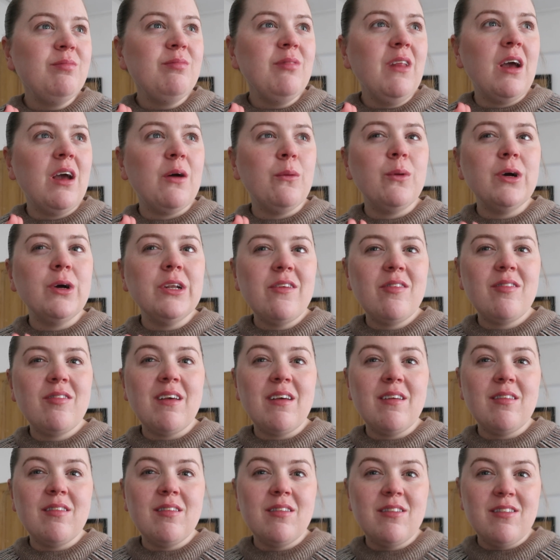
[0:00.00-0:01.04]
I want to
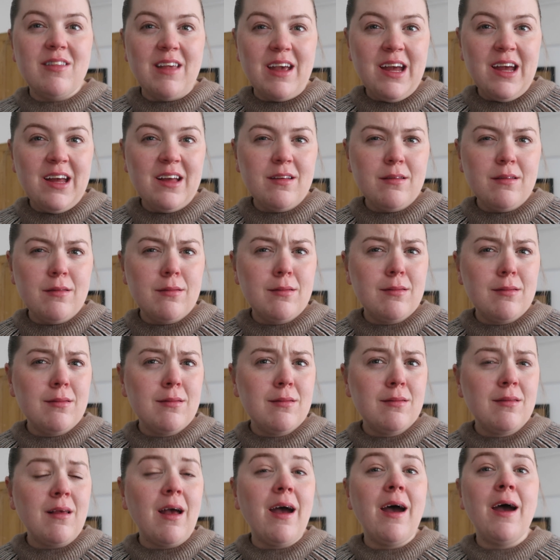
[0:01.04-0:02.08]
say 6.
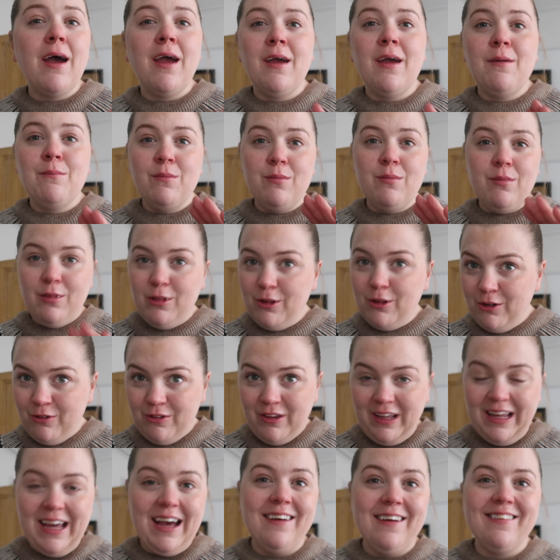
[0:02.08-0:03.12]
I am
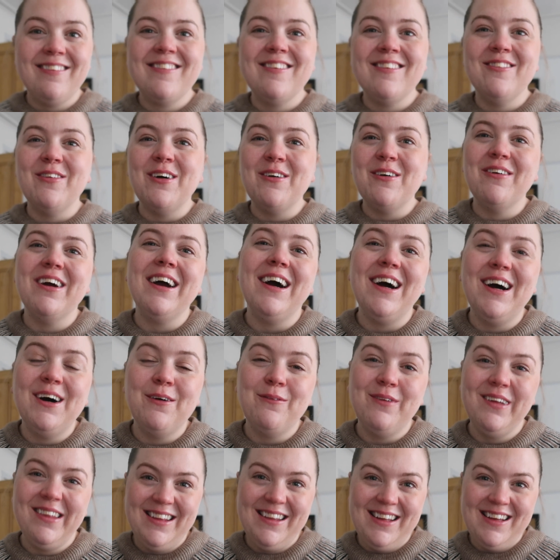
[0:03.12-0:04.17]
losing count of where we are
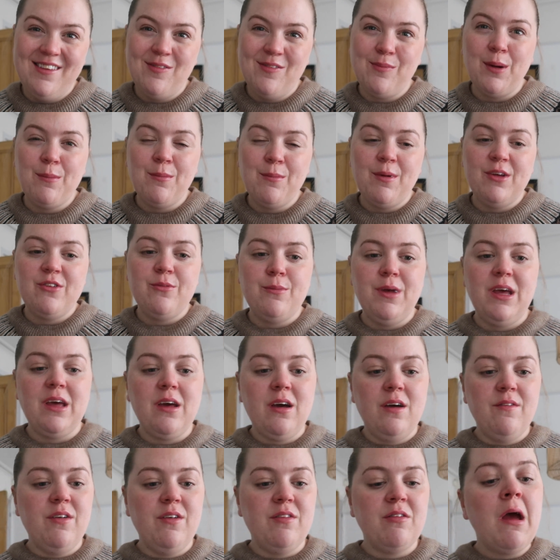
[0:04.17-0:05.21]
with these primary bedroom
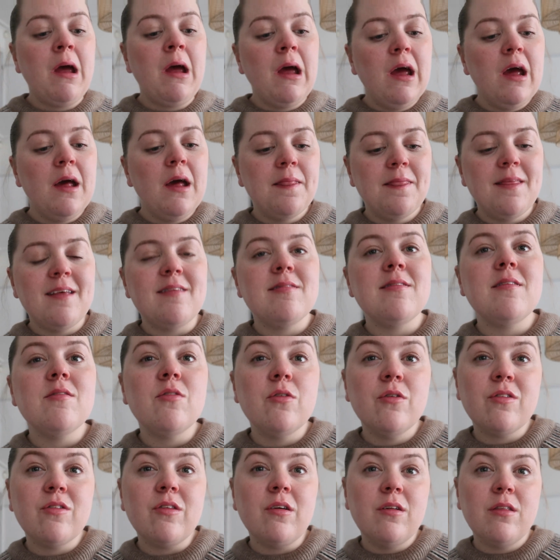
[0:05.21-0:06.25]
makeovers. This is
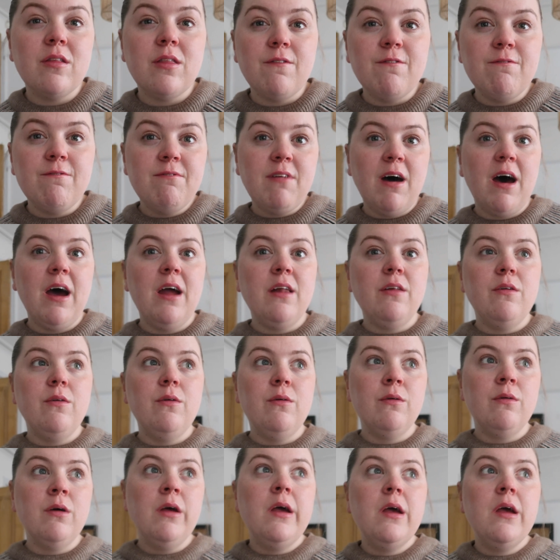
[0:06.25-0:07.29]
also the
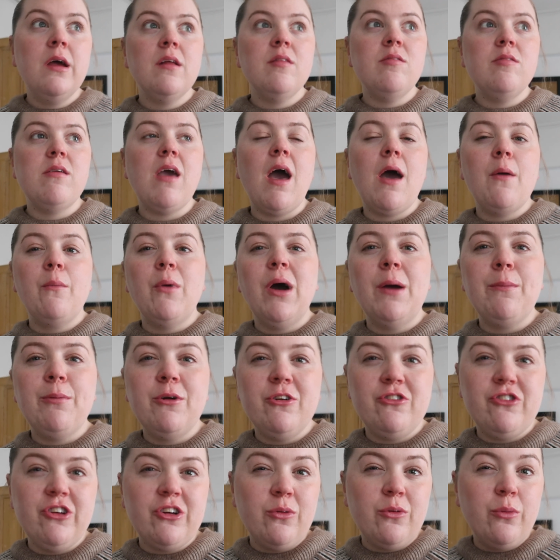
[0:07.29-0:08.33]
final DIY
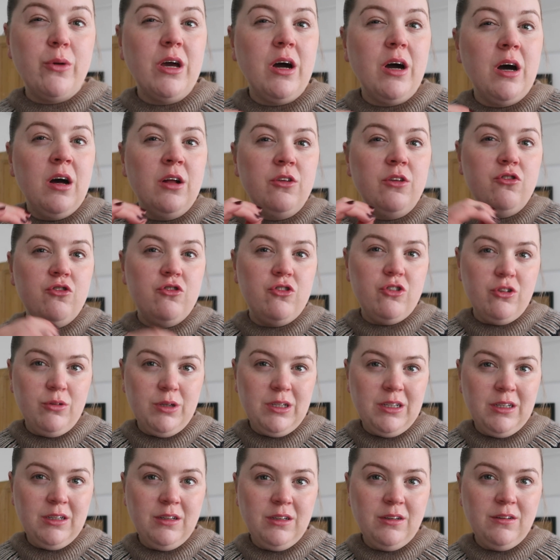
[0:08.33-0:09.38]
project we are
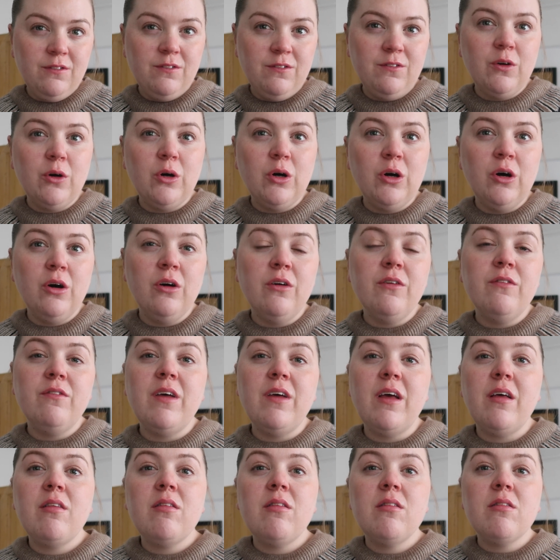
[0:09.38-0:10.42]
doing for
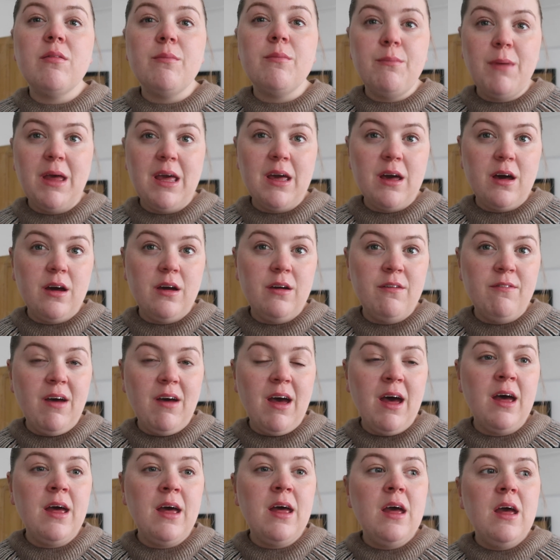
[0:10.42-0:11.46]
this
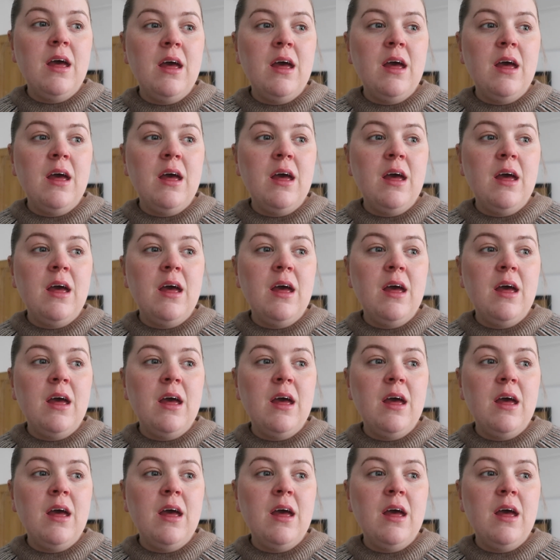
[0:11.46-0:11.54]
makeover.